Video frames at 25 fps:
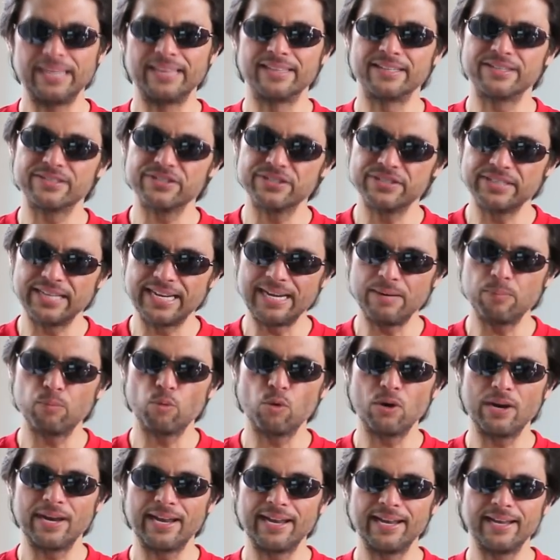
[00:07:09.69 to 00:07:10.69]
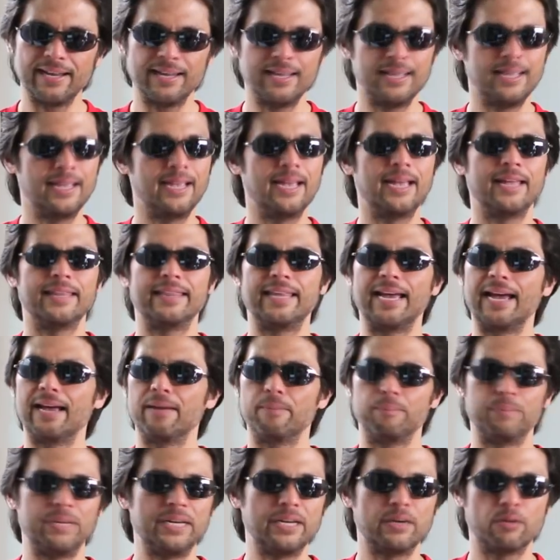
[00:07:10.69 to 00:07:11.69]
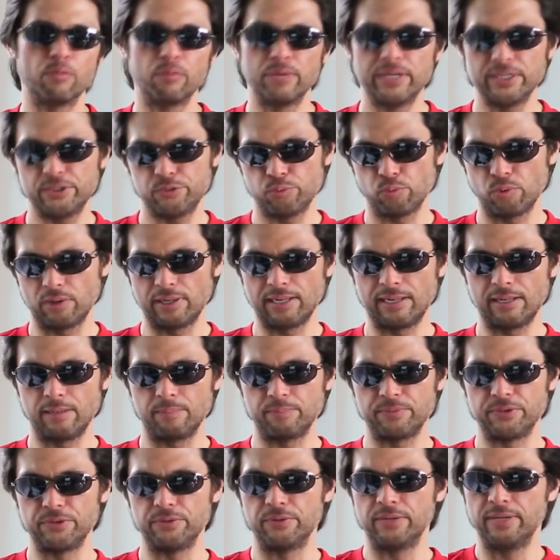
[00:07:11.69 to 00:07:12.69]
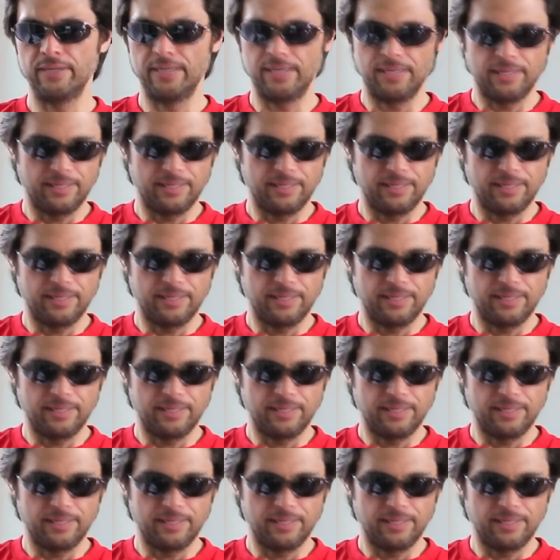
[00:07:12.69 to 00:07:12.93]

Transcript: in the same way that being rich will help you,